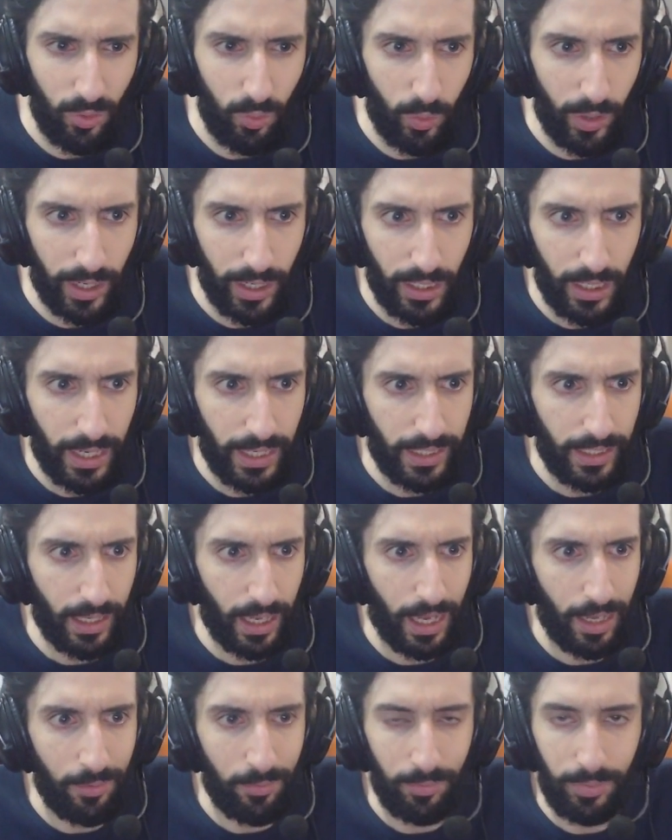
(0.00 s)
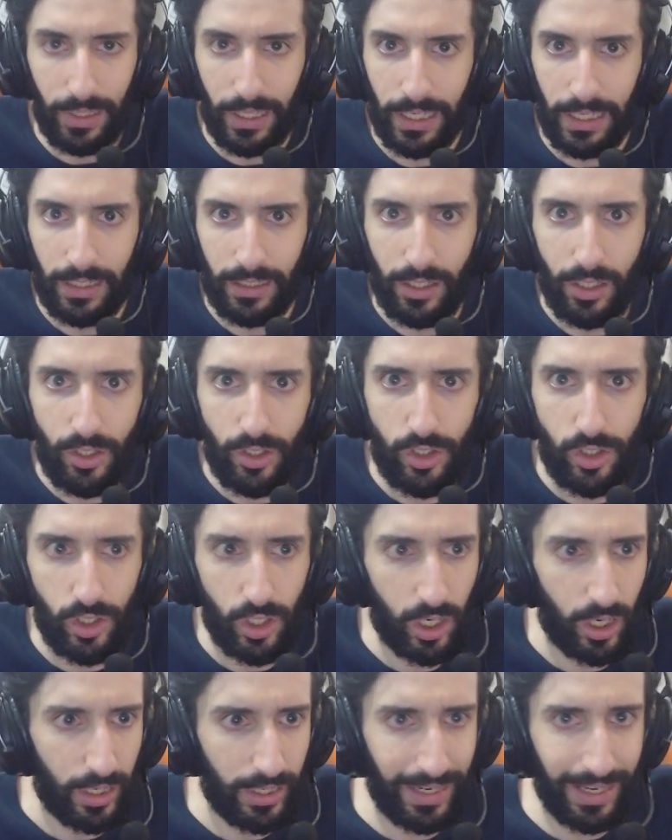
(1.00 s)
Where like I'm playing
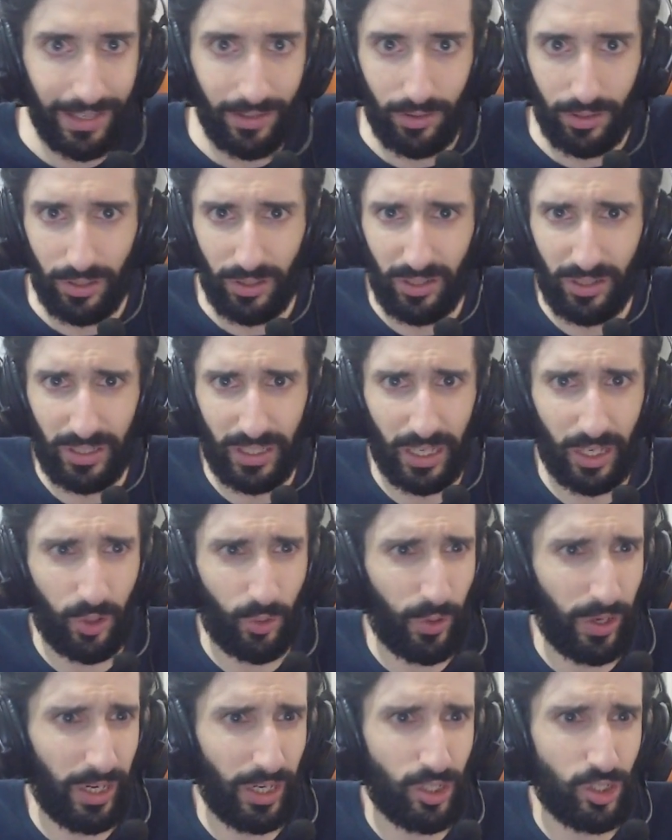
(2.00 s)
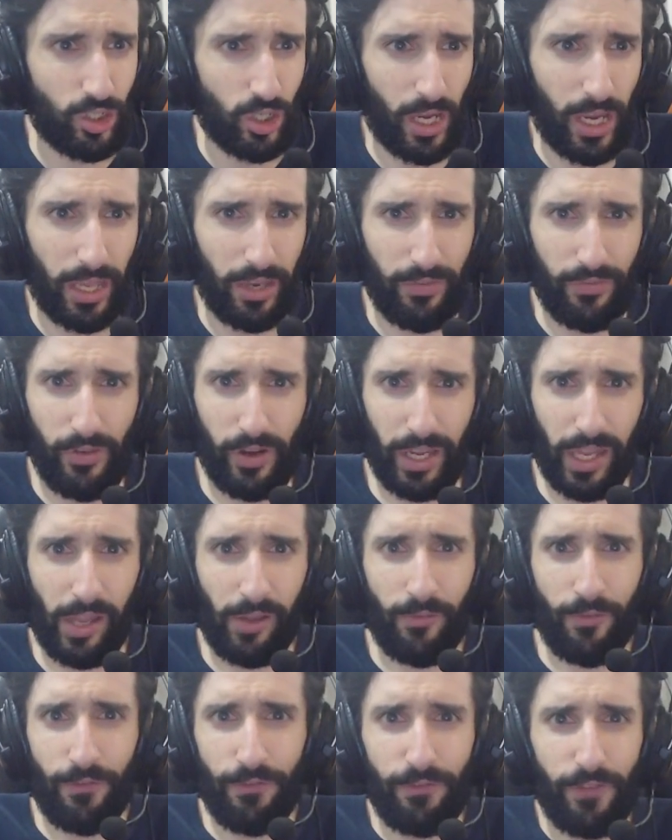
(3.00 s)
ninja, and I literally can create a giant
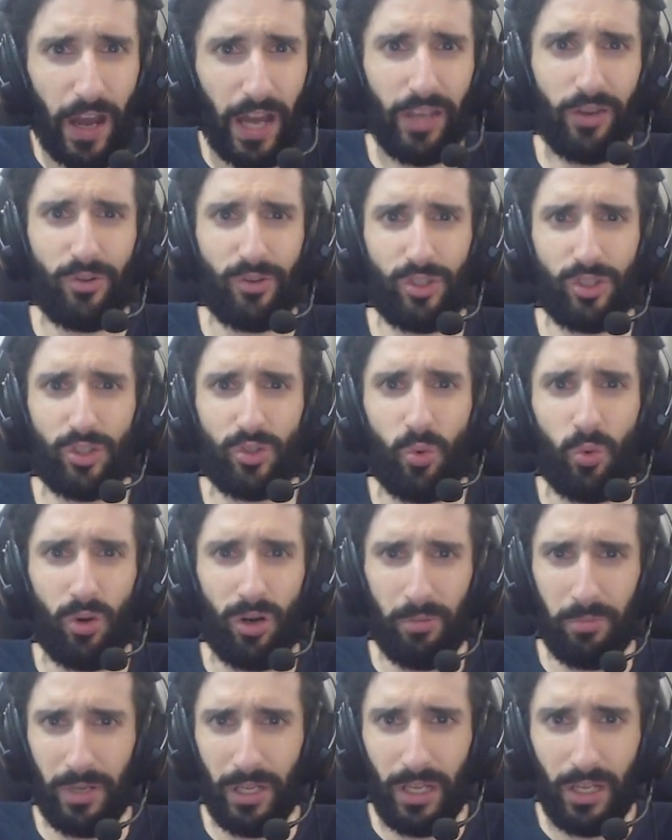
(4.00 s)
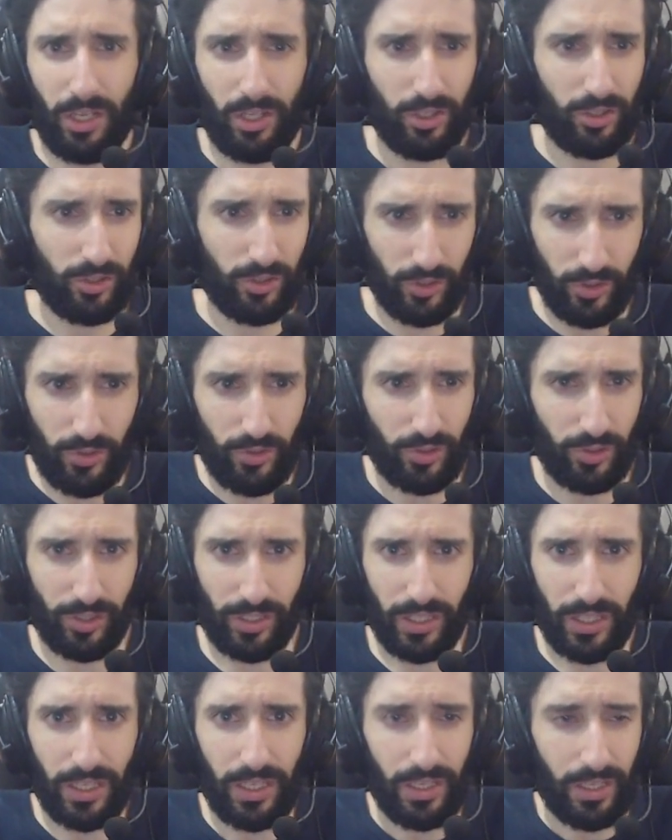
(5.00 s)
fucking firestorm,
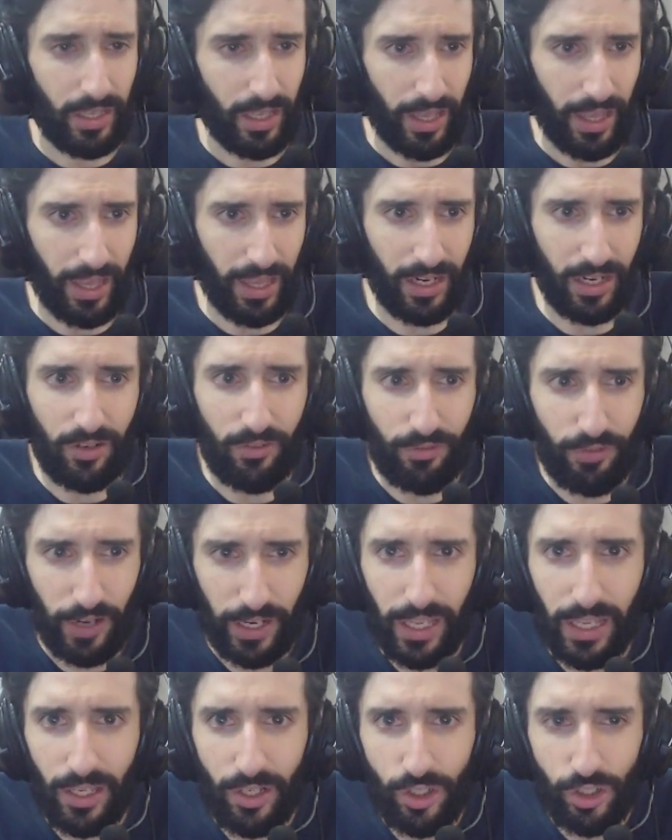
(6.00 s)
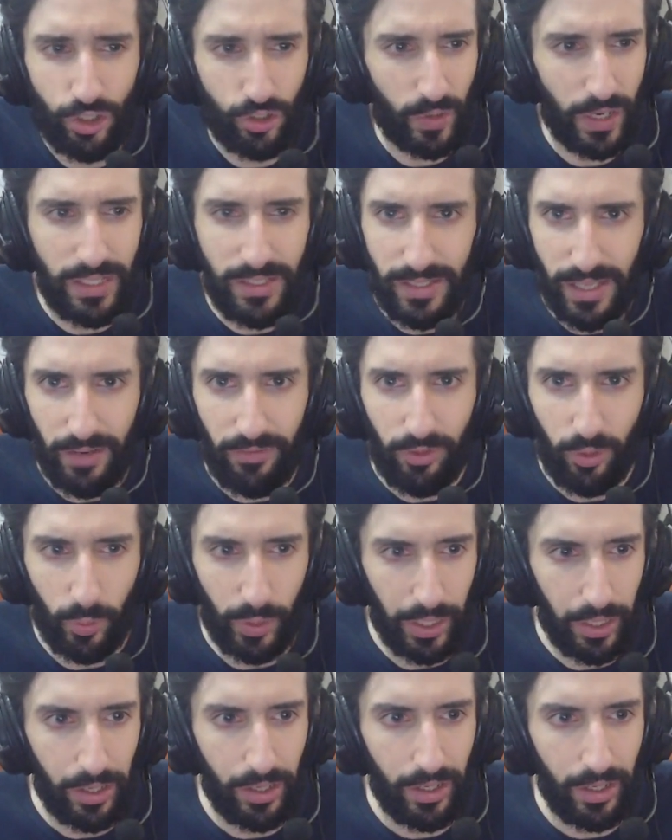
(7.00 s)
literally, and it fucking shreds everywhere.